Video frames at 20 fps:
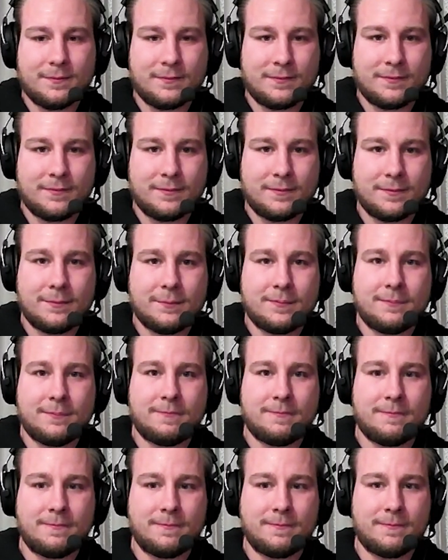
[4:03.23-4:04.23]

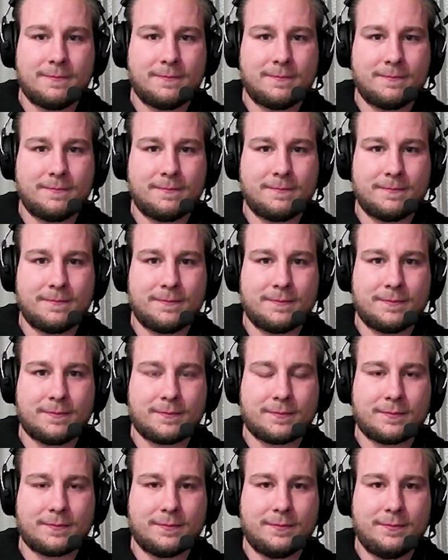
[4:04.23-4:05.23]

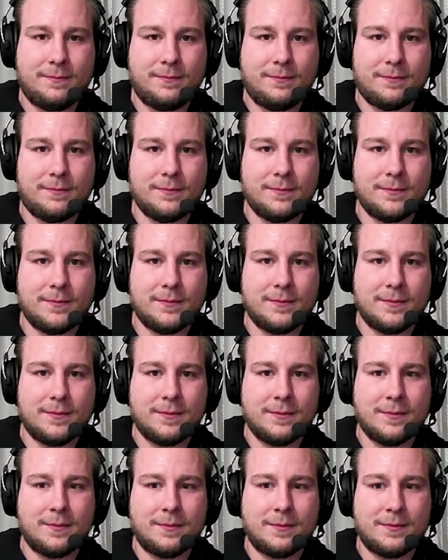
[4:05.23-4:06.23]

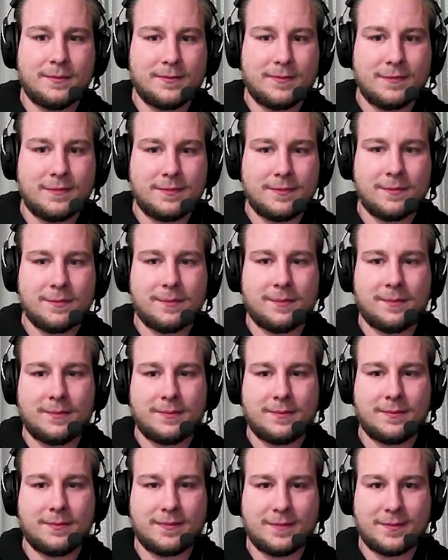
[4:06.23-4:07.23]

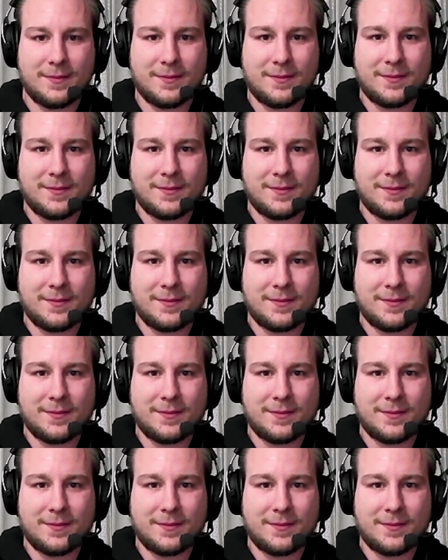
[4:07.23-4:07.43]
(not speaking)